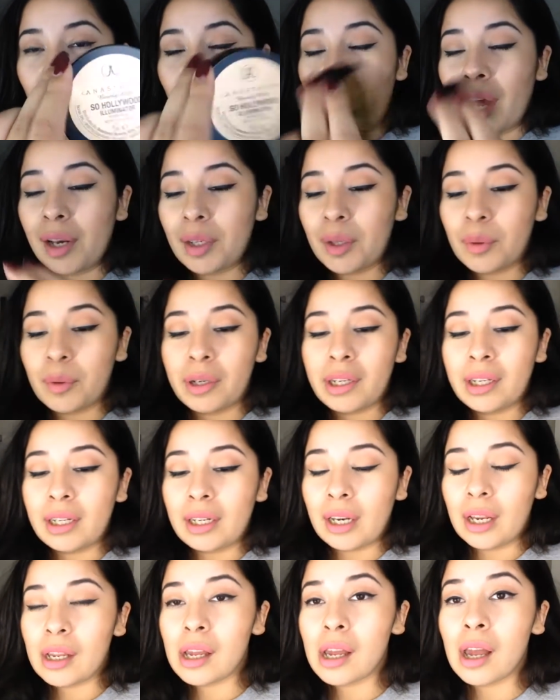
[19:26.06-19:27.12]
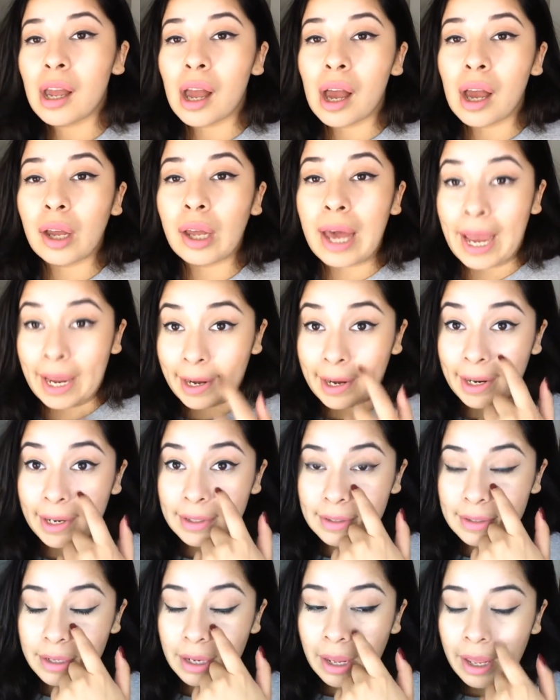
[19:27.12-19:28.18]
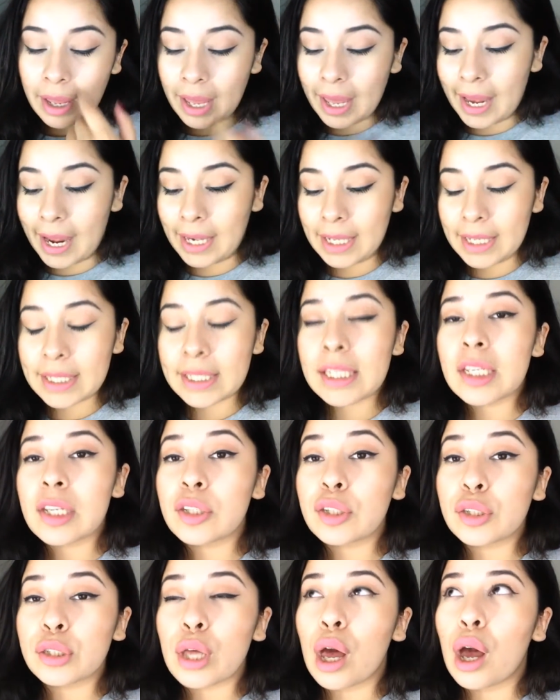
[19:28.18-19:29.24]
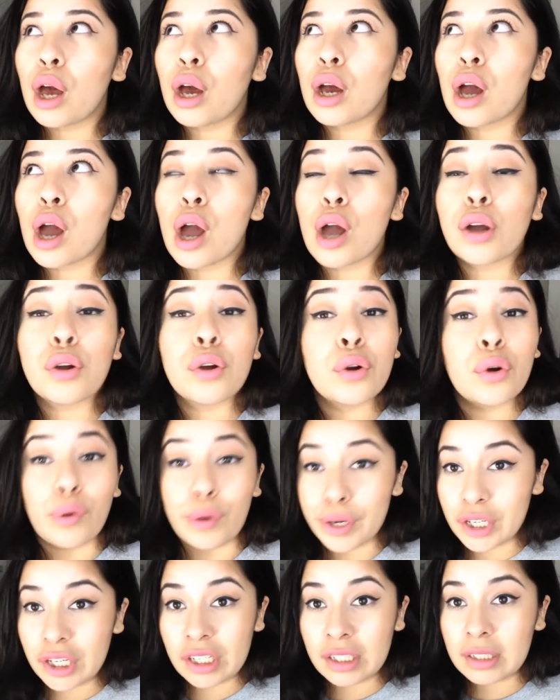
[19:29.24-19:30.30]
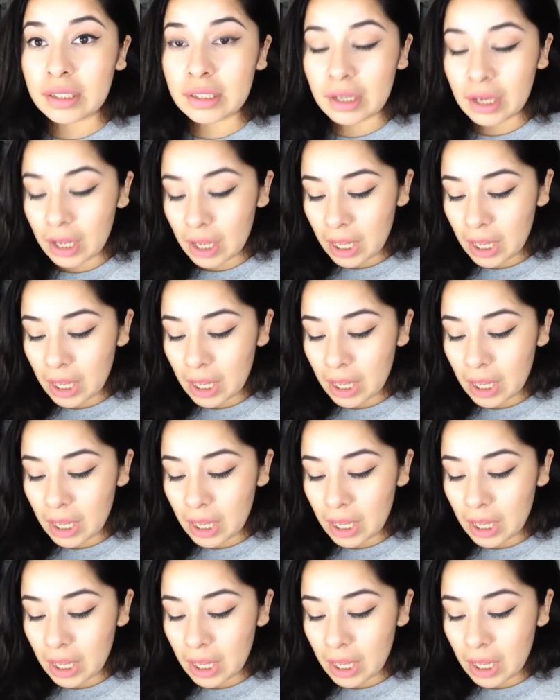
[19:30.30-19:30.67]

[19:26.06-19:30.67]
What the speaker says: Hollywood highlights, and this is gorgeous.